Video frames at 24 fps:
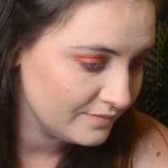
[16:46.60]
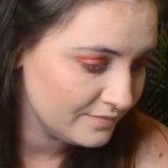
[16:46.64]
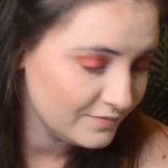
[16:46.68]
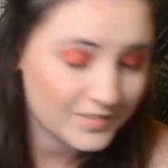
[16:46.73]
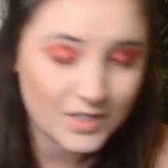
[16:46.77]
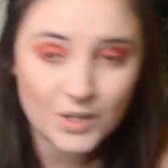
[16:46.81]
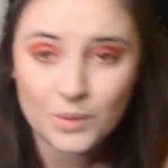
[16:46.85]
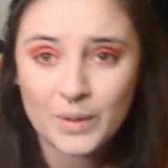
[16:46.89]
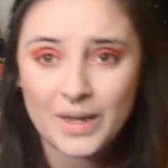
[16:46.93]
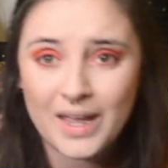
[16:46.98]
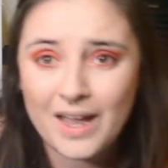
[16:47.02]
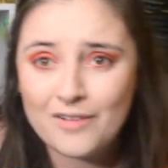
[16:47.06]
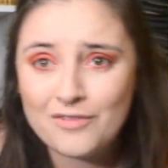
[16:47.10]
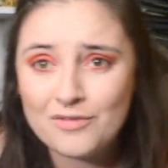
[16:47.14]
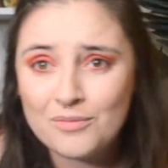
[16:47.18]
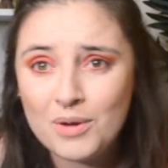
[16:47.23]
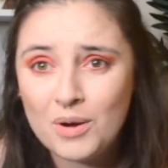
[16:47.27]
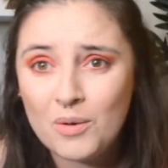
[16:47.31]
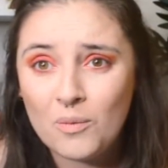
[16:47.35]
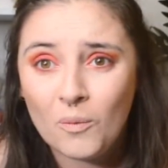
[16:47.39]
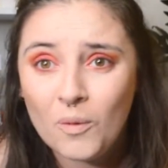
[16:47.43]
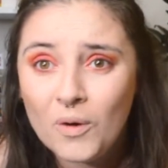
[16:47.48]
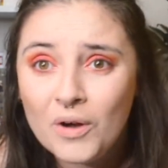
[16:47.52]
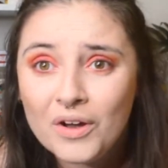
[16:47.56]
Fuck, we have them
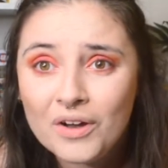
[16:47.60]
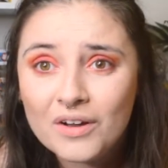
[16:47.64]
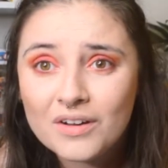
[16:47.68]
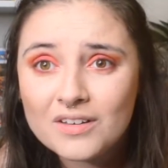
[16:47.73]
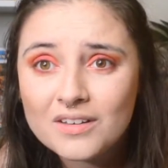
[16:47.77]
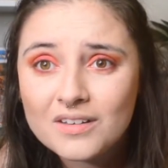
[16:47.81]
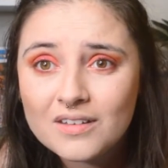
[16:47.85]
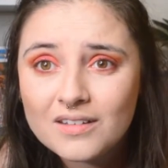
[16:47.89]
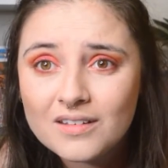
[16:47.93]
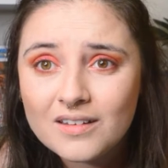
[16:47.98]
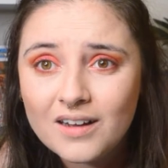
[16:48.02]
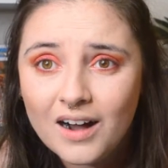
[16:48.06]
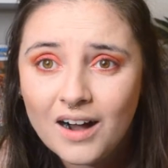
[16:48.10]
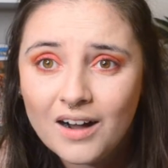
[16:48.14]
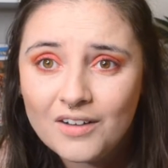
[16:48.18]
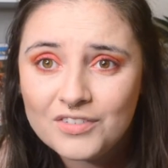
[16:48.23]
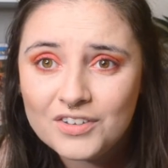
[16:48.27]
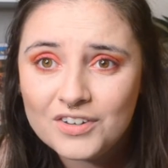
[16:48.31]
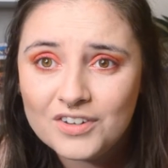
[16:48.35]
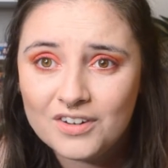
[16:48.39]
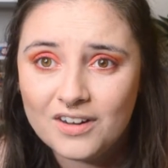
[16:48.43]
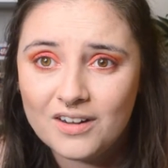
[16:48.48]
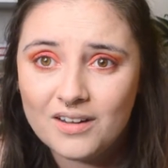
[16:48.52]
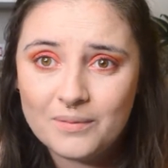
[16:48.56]
at work half
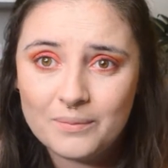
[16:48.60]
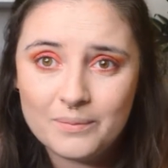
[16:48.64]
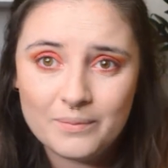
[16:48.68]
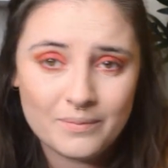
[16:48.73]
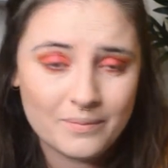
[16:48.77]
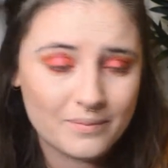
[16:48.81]
the time.